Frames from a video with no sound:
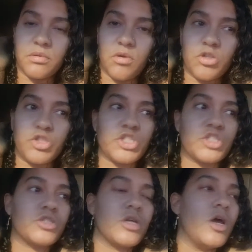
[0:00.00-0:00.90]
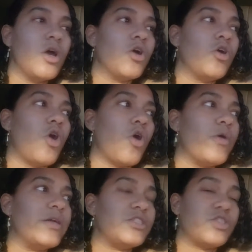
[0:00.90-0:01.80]
or just go
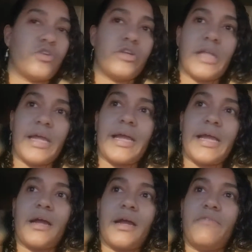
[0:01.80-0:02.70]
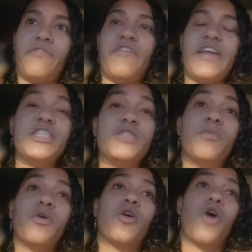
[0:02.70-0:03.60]
in certain like
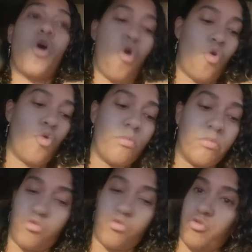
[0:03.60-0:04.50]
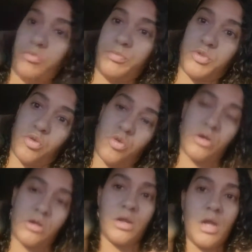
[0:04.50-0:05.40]
Facebook home groups
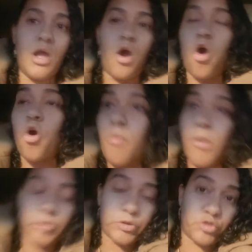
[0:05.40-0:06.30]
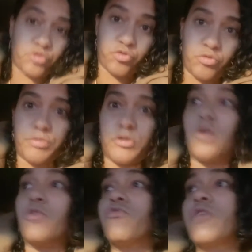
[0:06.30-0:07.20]
or homeowners groups
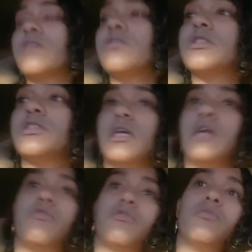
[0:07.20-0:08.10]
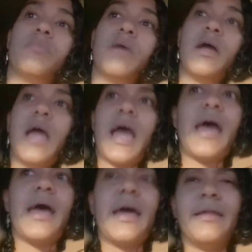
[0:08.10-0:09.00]
or real estate group,
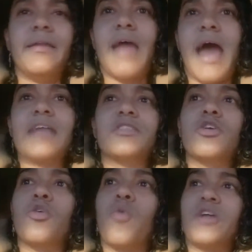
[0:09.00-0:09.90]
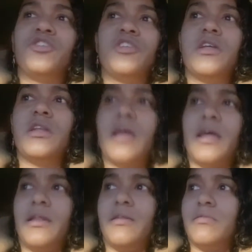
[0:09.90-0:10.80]
and ask a question
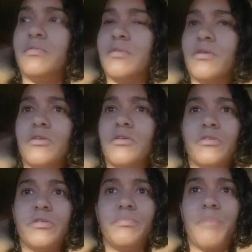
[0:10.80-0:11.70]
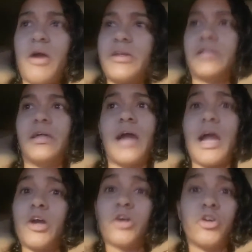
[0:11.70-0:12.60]
in third party. Like,
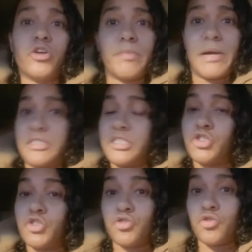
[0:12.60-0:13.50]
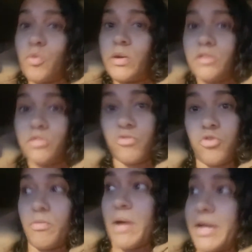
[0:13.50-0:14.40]
I heard my sister's going
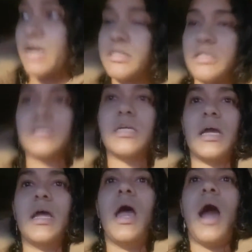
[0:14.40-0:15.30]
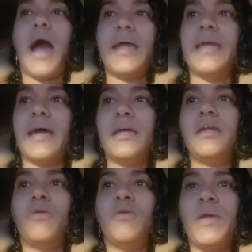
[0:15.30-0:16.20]
through, my cousins. Like, I get
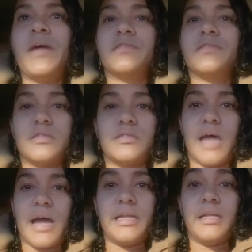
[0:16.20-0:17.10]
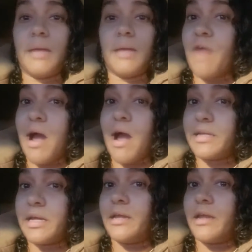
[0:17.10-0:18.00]
it. We as a society let pride
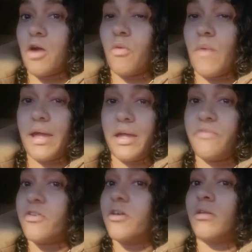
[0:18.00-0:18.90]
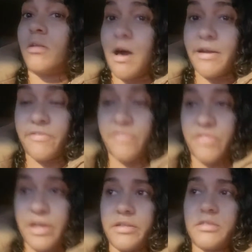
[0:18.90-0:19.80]
get in our way for a lot of
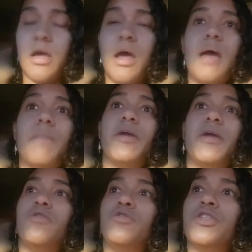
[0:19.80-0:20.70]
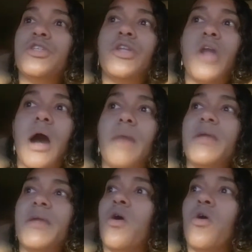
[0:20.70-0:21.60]
things, but you should not
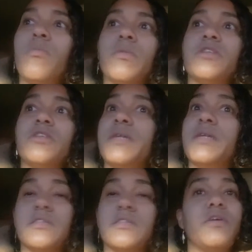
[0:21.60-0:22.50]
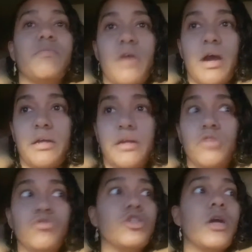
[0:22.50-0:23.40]
be homeless because of your pride.
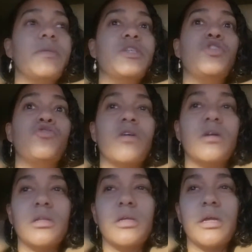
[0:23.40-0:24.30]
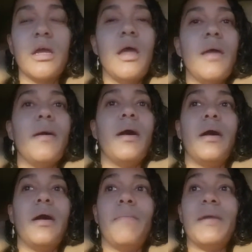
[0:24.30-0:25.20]
You should not be struggling
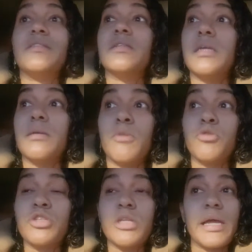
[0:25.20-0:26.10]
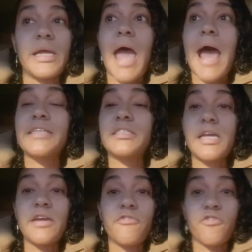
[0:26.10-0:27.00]
mentally, emotionally. Like,
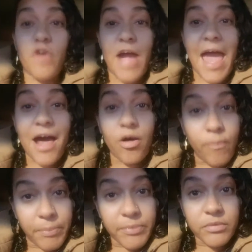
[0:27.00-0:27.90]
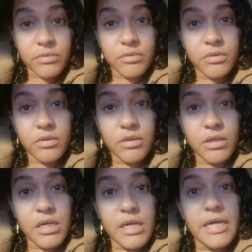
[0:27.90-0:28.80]
asking for help
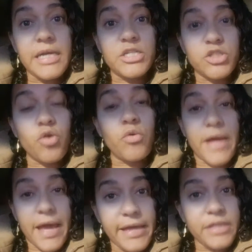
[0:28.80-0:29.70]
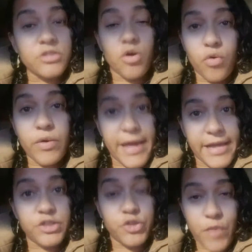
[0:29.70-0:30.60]
is okay. It's
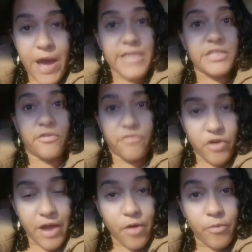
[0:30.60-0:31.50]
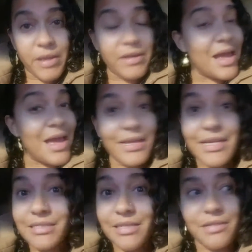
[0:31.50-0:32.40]
okay to ask for help in
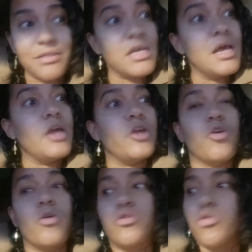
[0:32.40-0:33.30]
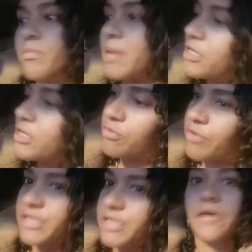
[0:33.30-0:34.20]
any sense. You're going through a mental
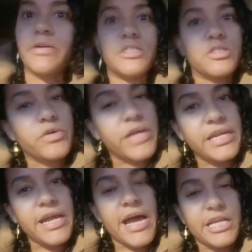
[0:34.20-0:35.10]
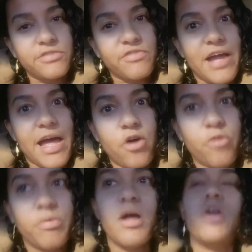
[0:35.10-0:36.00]
breakdown, it's okay to ask for help.